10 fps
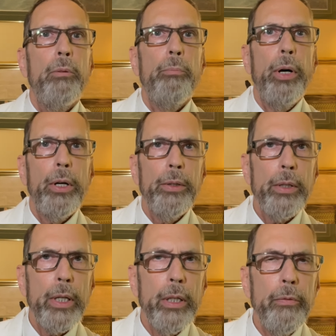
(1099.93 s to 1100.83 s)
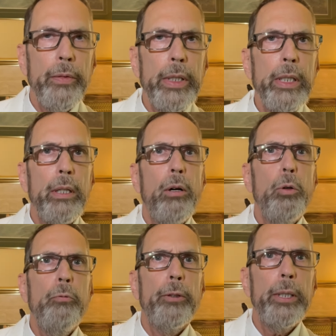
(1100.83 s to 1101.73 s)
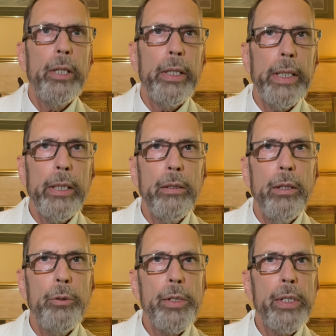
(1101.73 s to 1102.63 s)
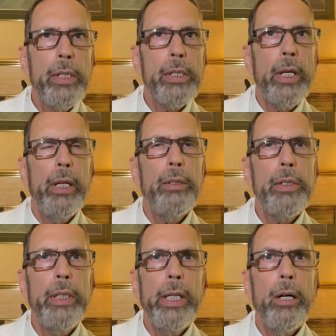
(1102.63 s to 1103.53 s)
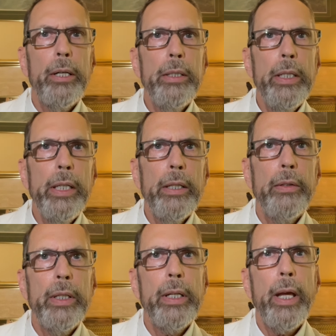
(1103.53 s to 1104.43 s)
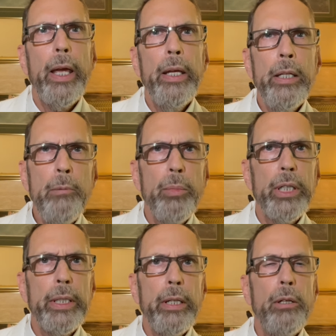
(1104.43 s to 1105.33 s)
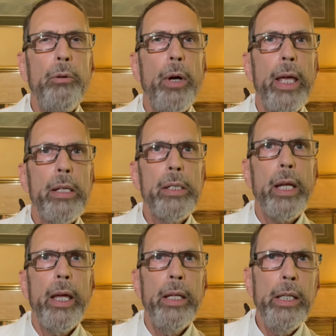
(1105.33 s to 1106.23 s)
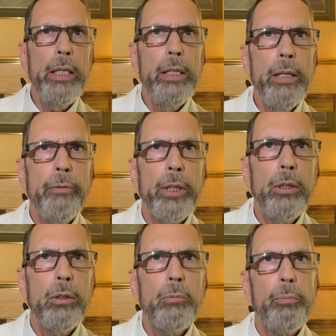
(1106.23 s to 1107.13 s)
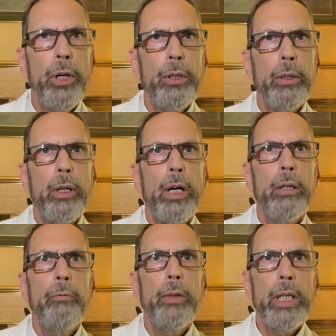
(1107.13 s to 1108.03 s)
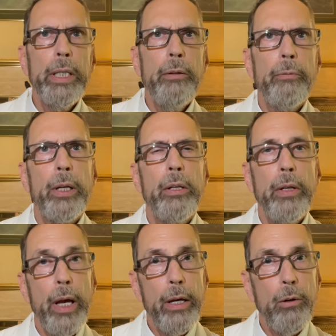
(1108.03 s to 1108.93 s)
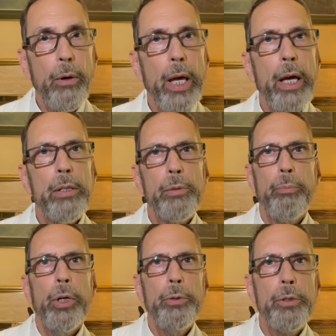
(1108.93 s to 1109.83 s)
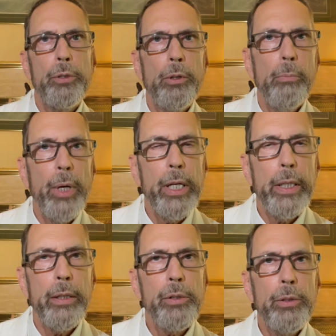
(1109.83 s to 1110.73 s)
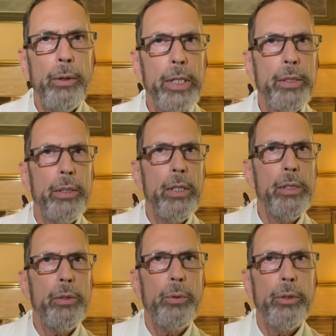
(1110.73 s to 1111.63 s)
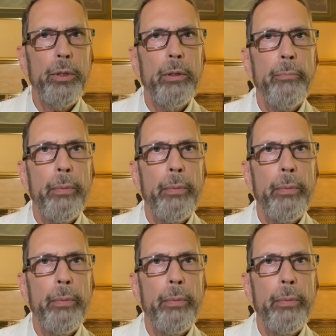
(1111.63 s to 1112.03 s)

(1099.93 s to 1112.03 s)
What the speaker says: Part of the overdiagnosis is the idea that anybody who has any difficult part of life now has post-traumatic stress disorder.